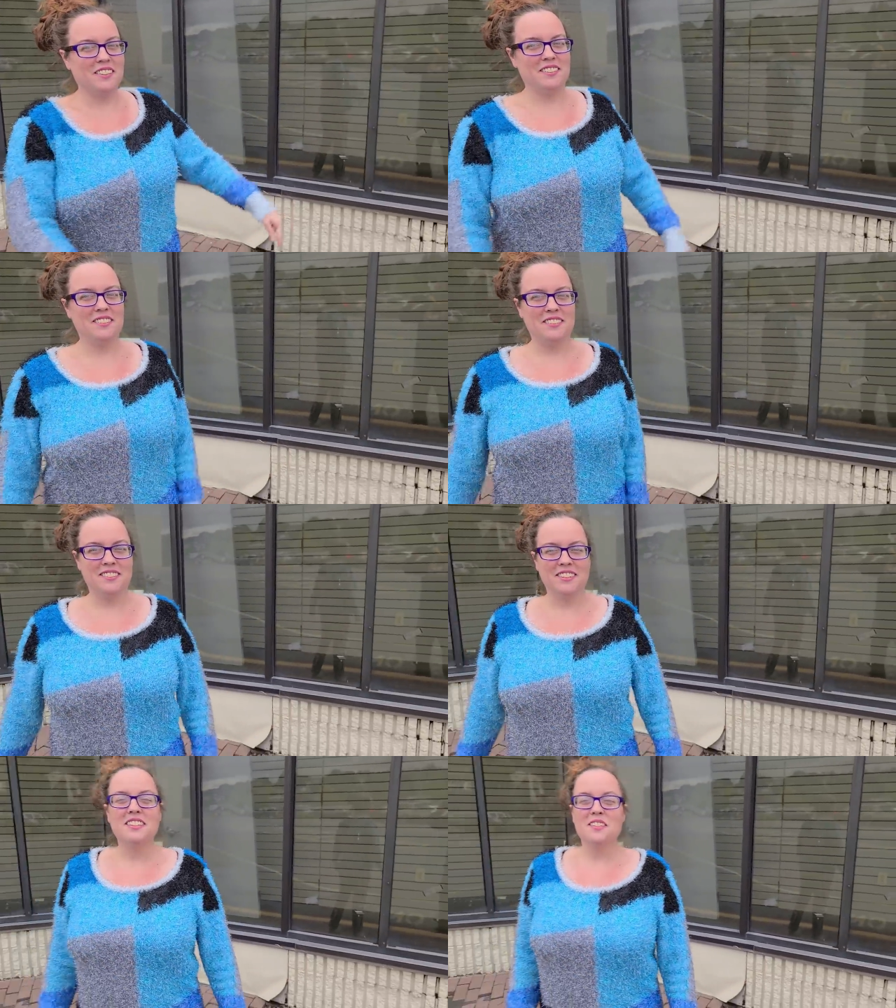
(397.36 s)
That's
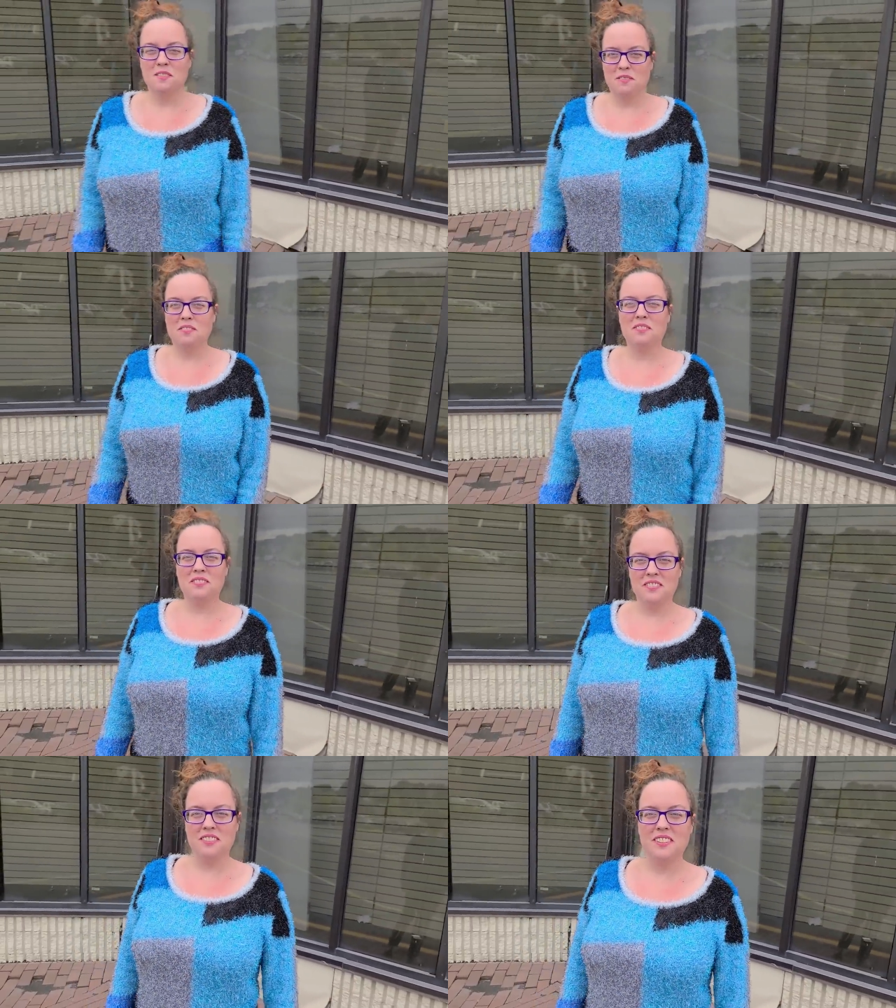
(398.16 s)
right, and drops
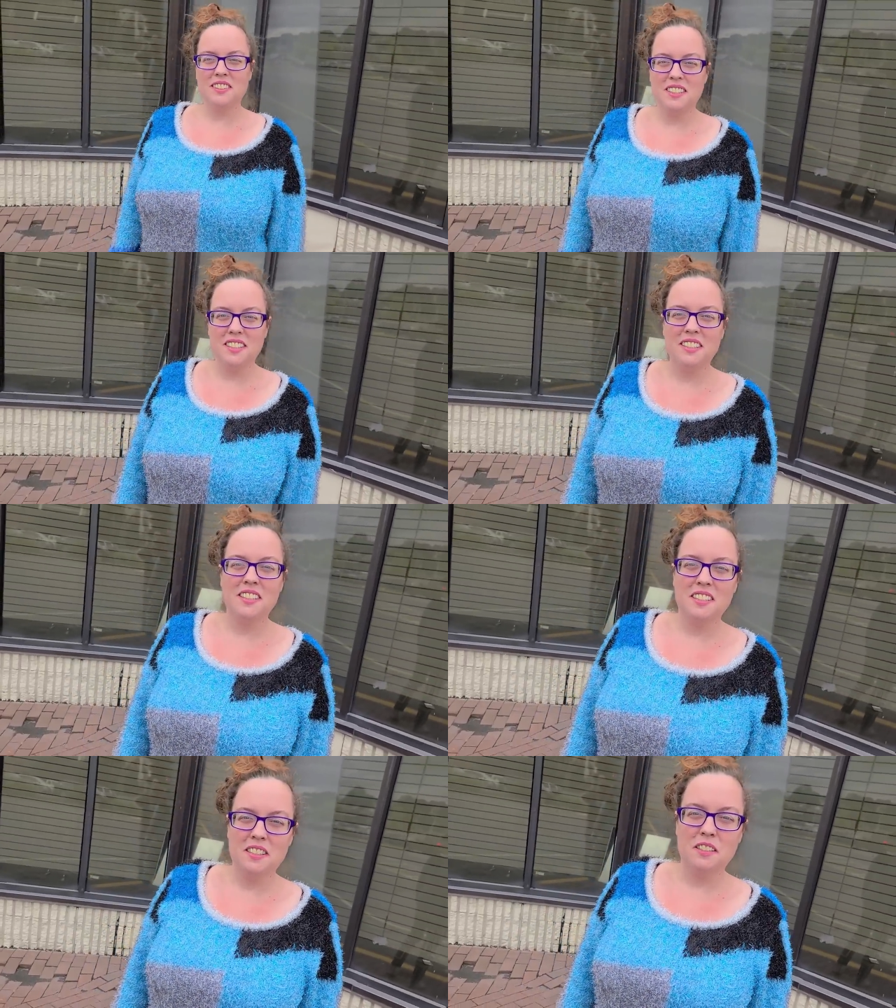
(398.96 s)
number three will be
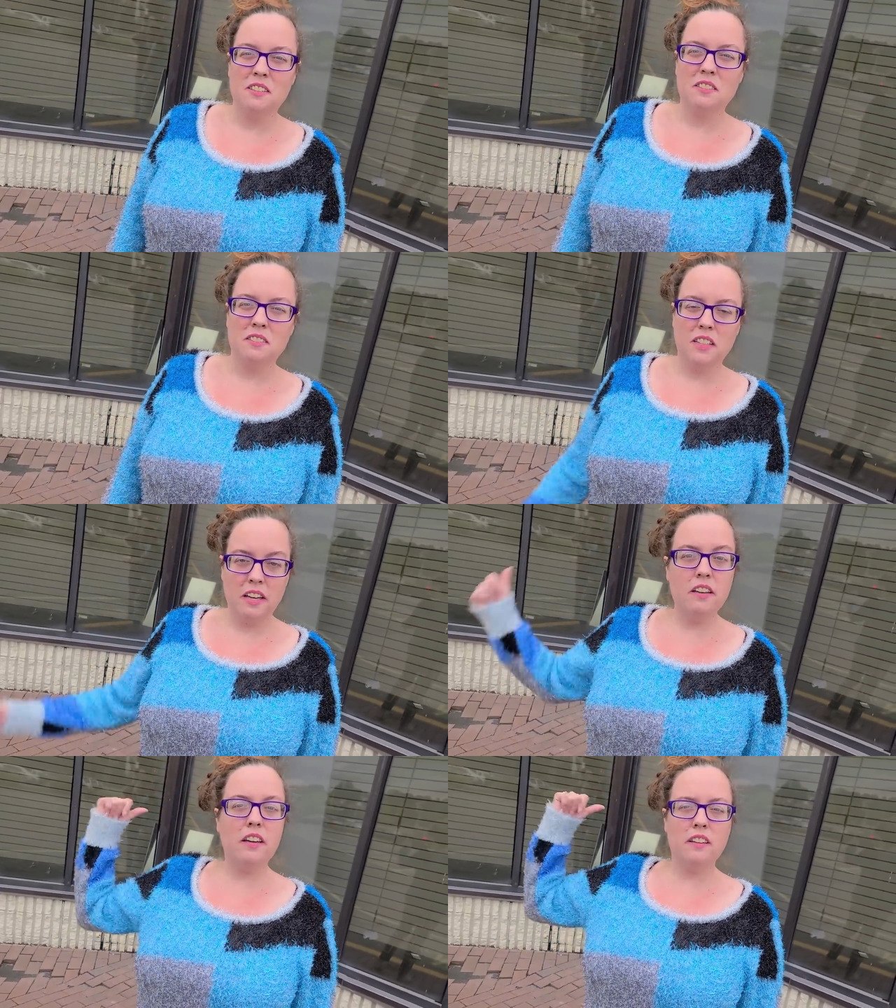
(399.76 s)
in the
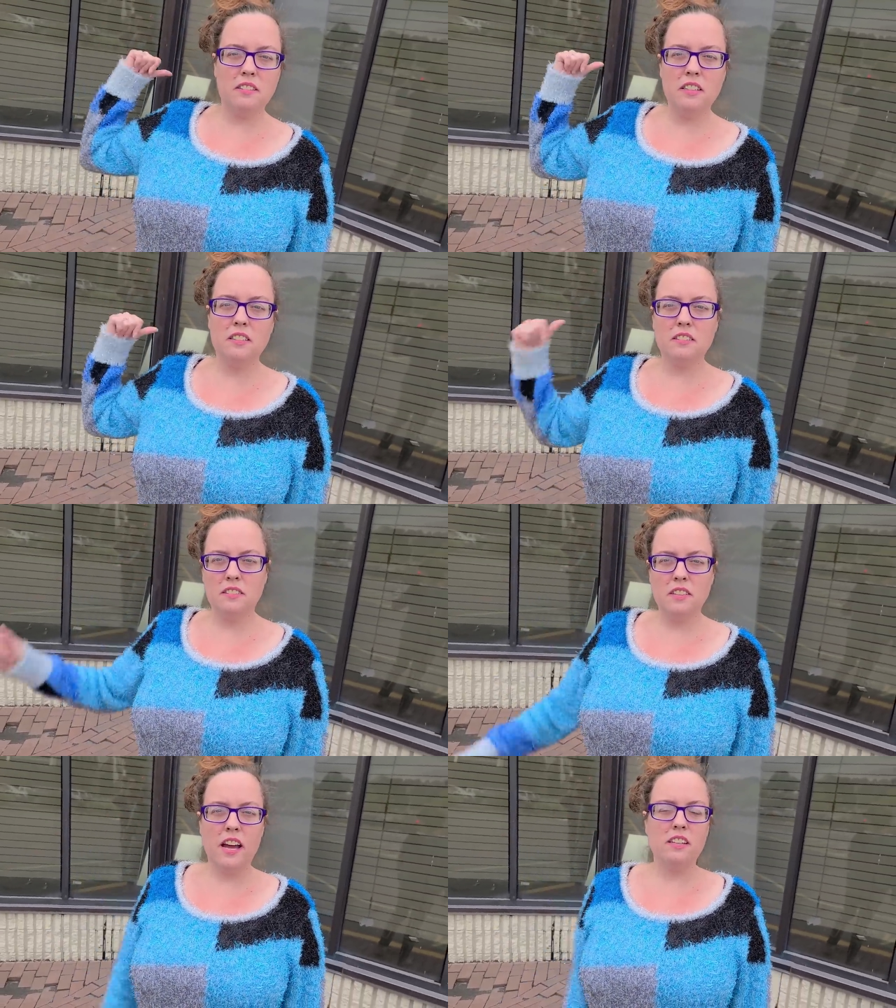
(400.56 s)
store we, we
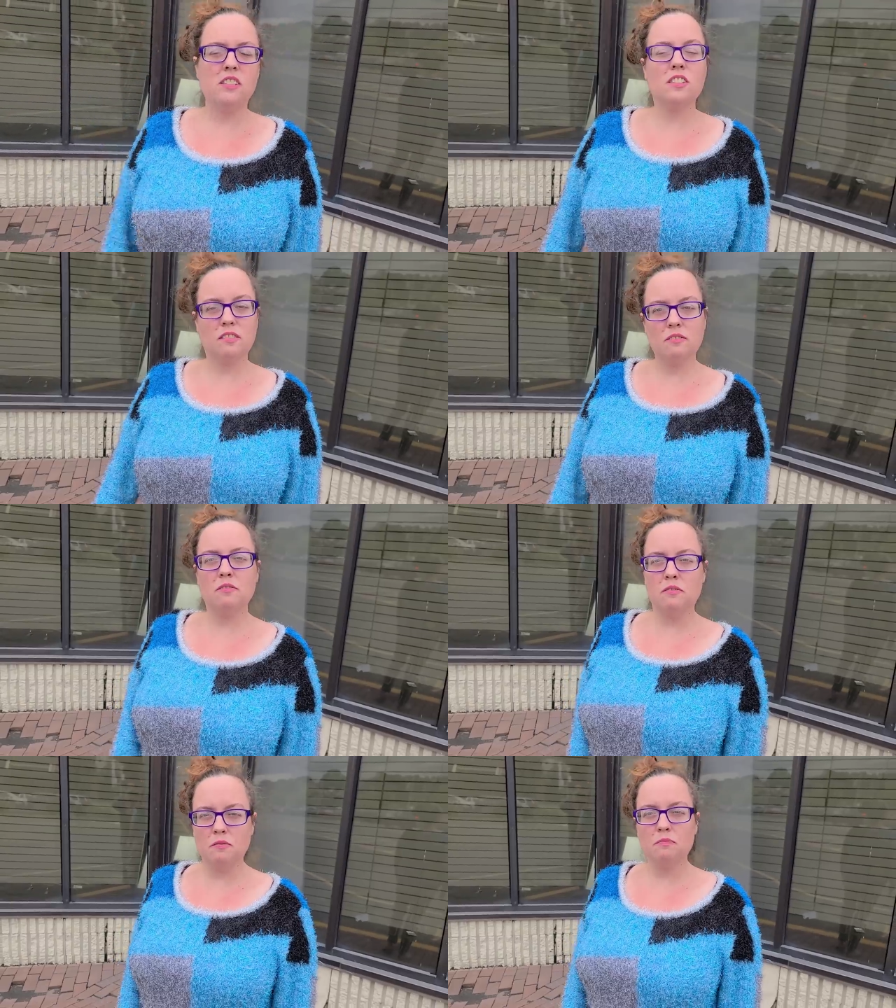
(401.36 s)
have yes. now.
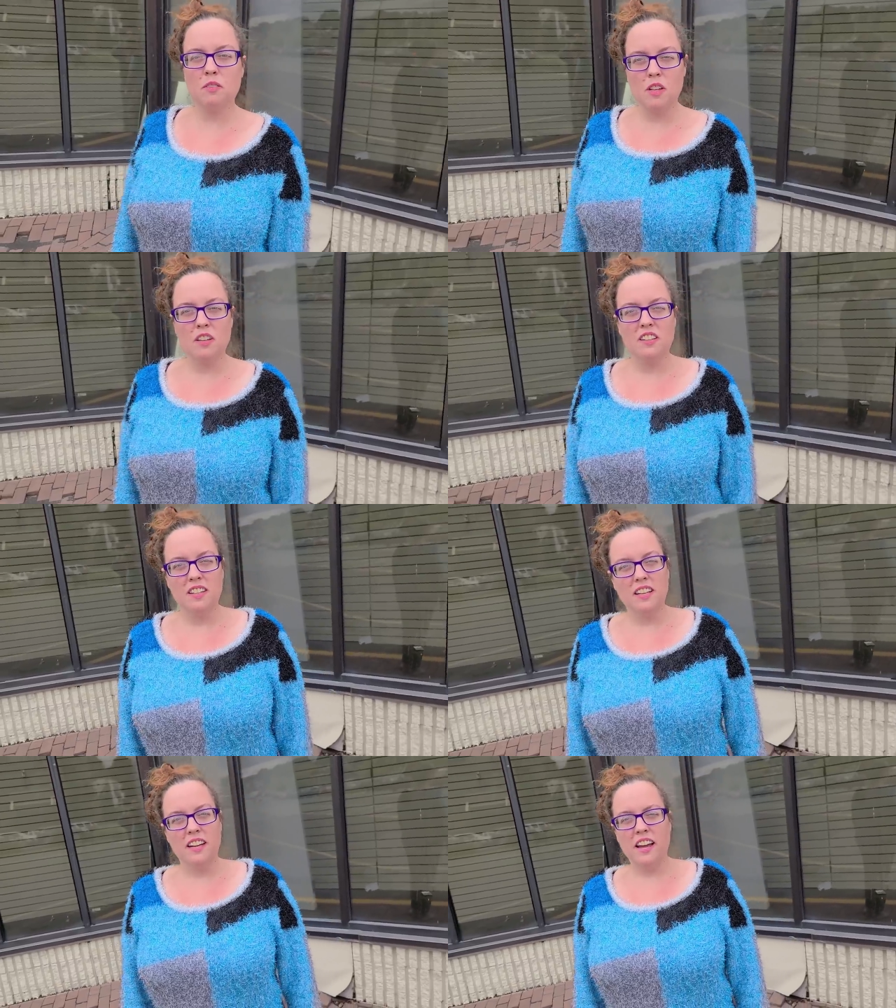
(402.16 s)
We
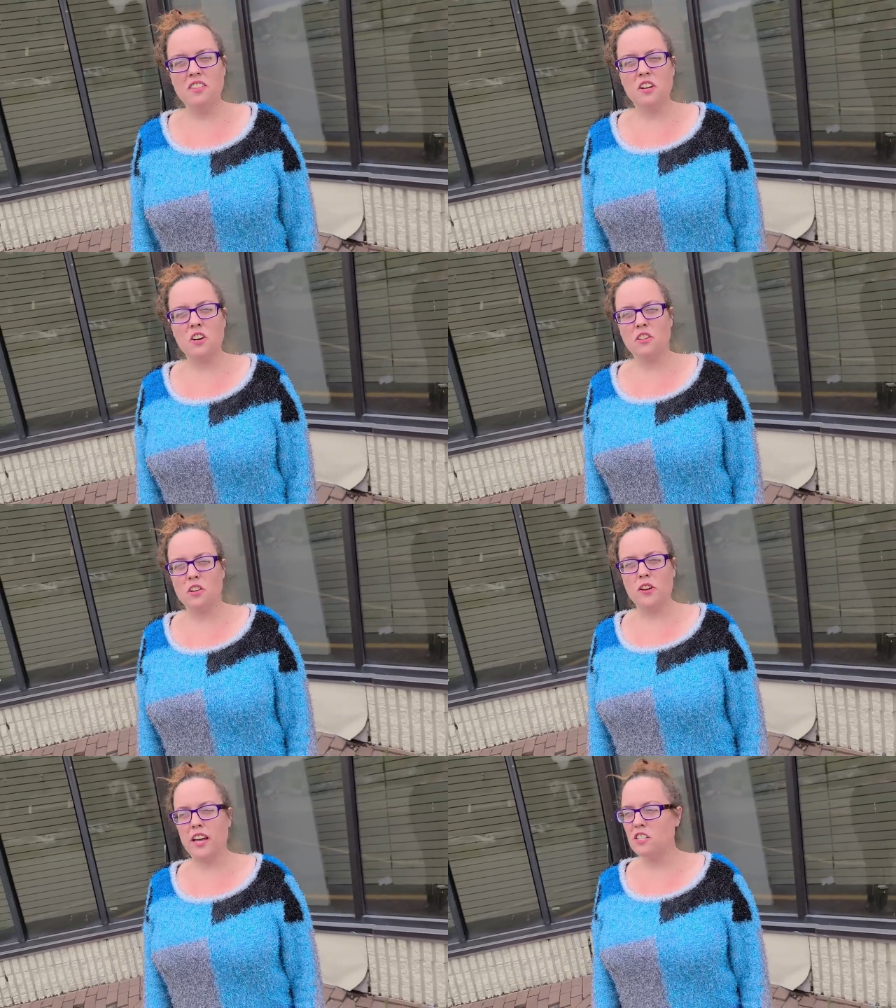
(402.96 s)
we can't get this
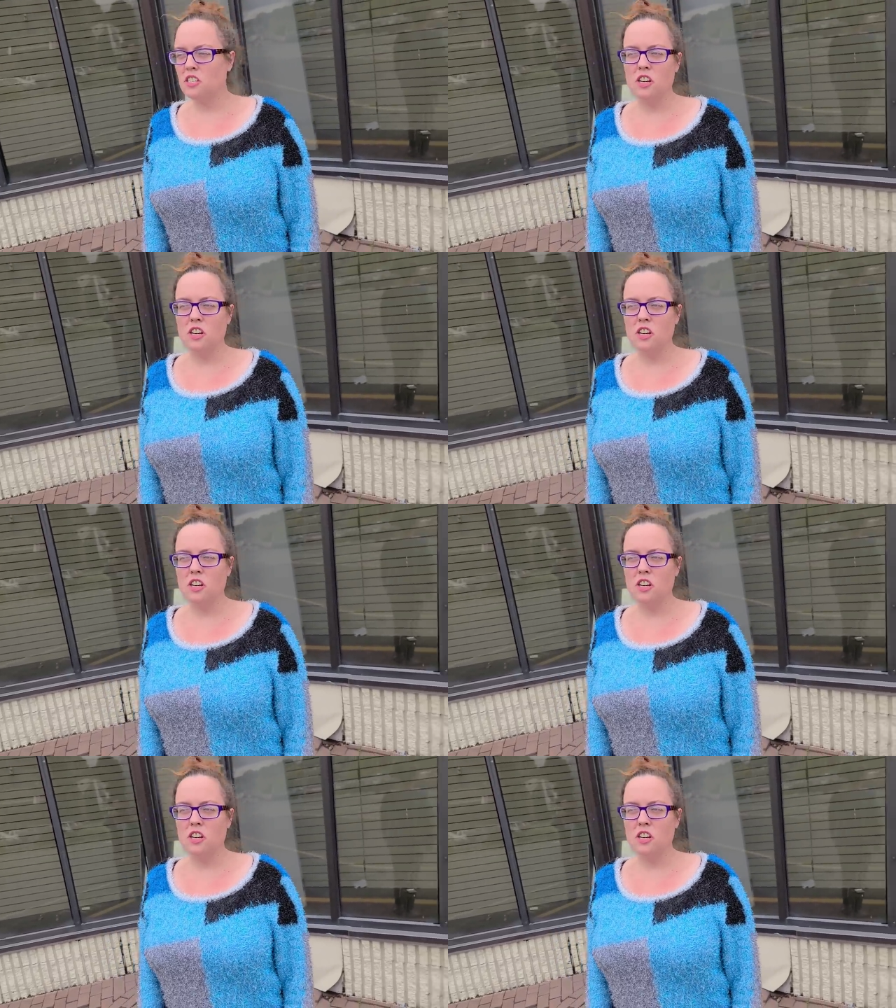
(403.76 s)
open location, by then.